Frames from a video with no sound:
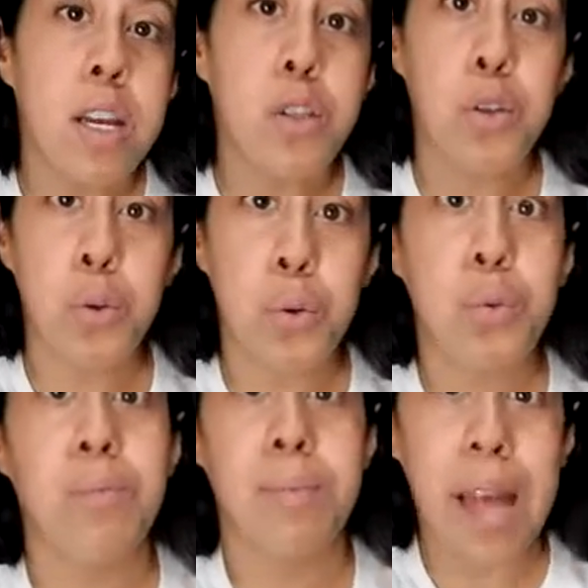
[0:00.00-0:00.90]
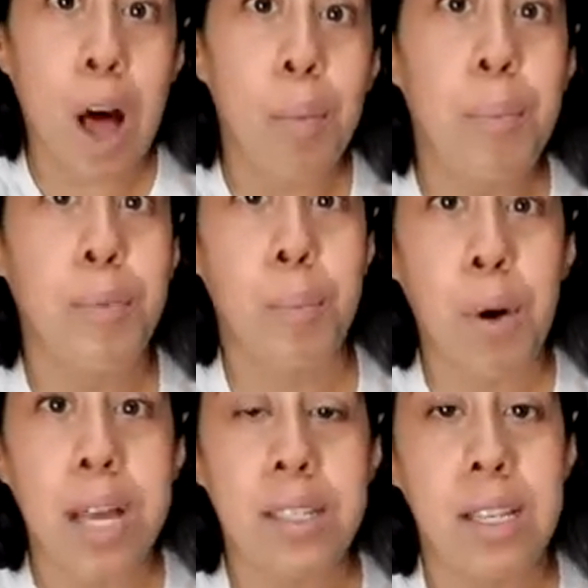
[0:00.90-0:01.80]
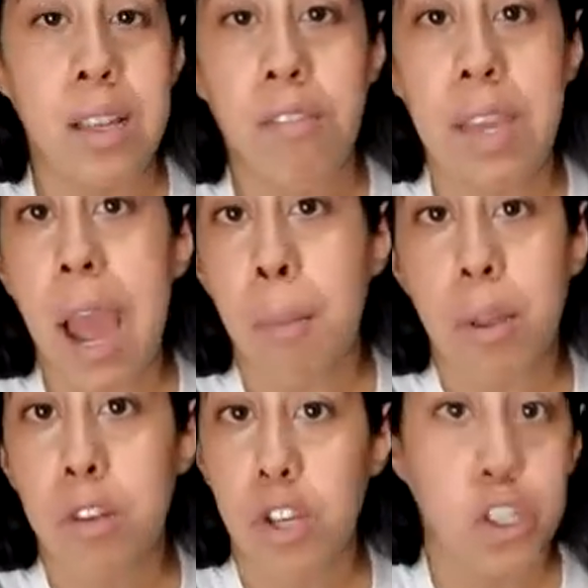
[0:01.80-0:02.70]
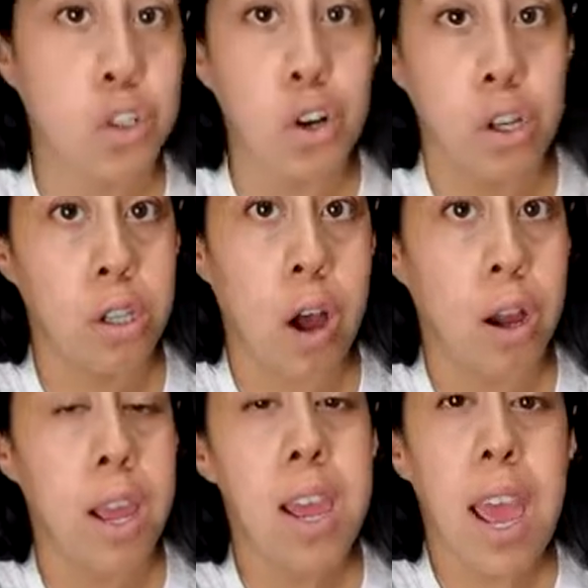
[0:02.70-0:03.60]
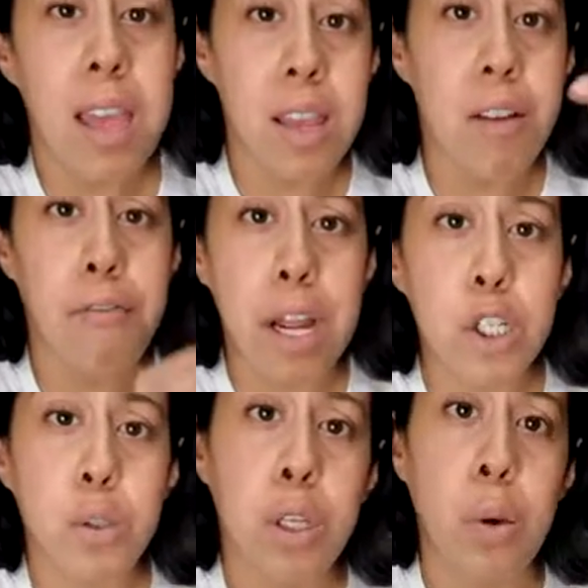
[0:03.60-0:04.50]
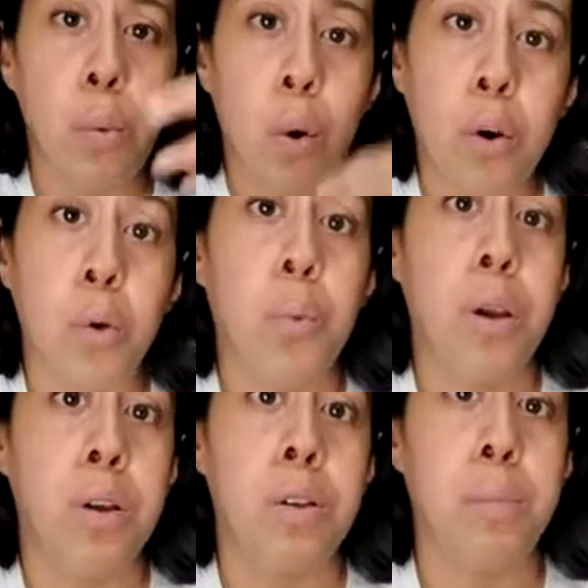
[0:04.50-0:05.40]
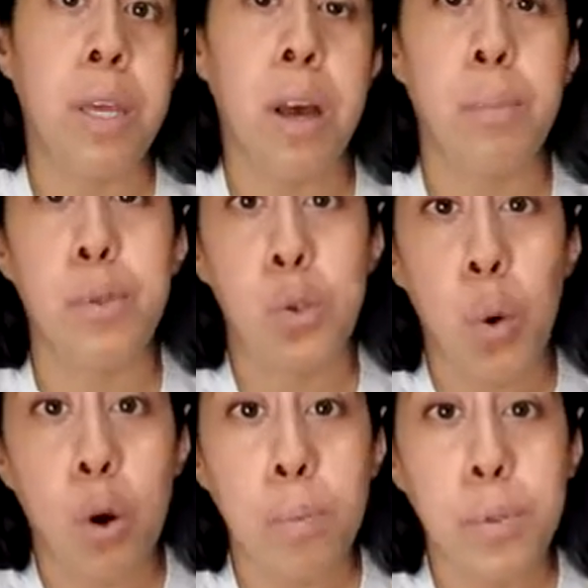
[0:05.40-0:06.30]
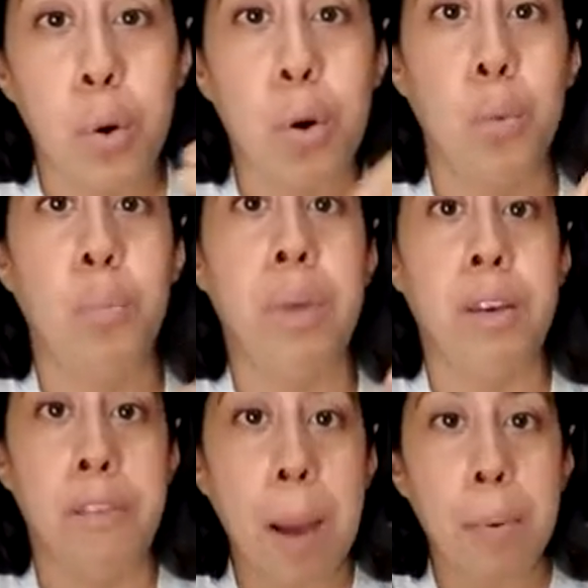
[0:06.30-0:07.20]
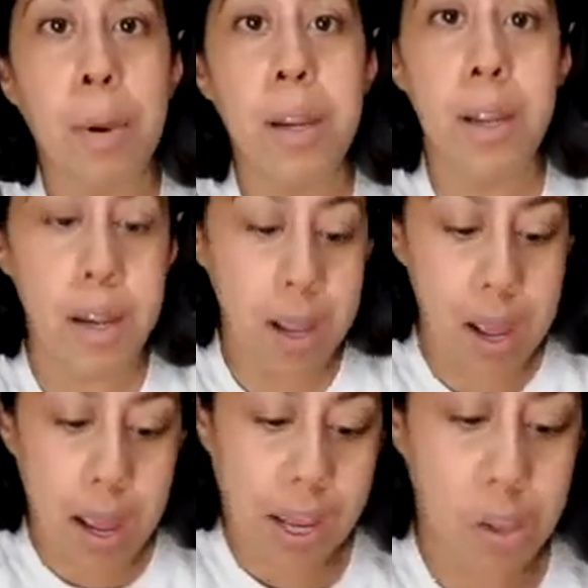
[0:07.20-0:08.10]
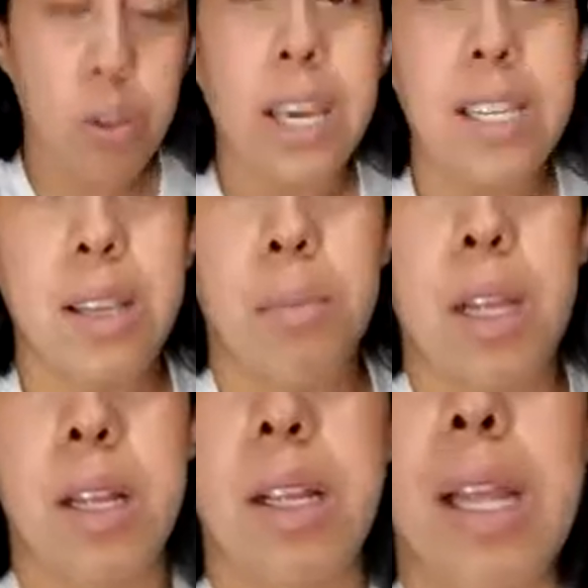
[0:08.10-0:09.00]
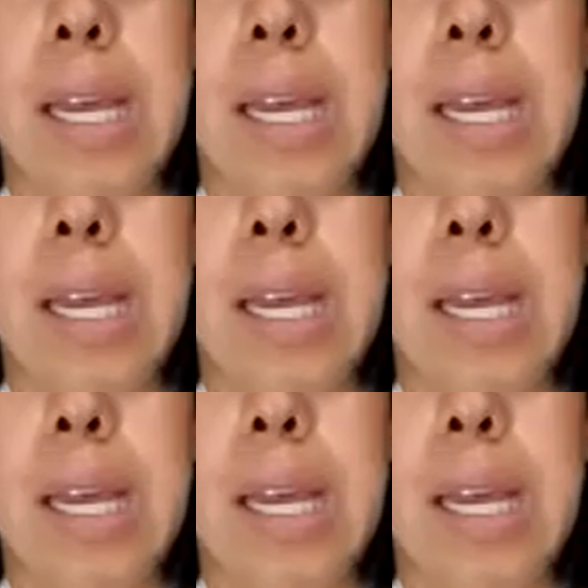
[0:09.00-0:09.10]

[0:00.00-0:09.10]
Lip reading: to help the process of the amaranth just cook along. And then eventually the water will be absorbed or will be evaporated, and you'll get something like